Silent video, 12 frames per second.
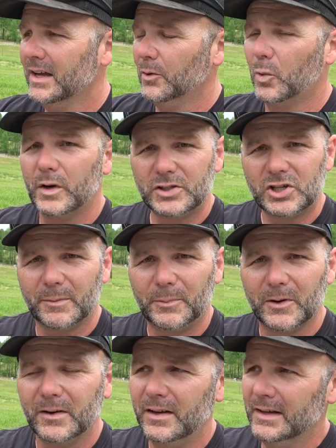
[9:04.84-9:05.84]
wood
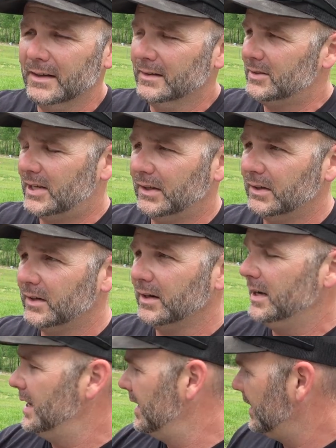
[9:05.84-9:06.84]
chipper,
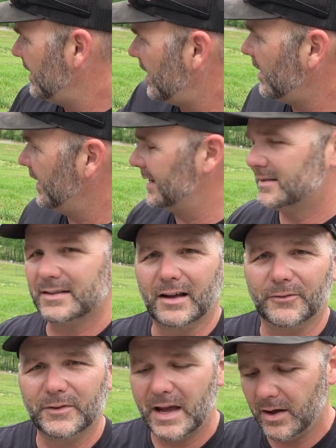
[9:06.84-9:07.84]
tiller, all that
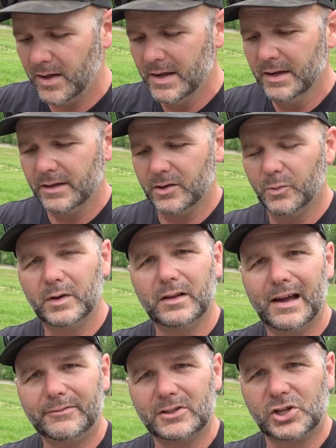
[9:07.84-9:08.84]
stuff. Now, you will
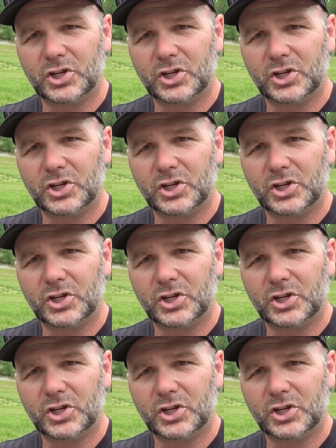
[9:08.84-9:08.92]
have to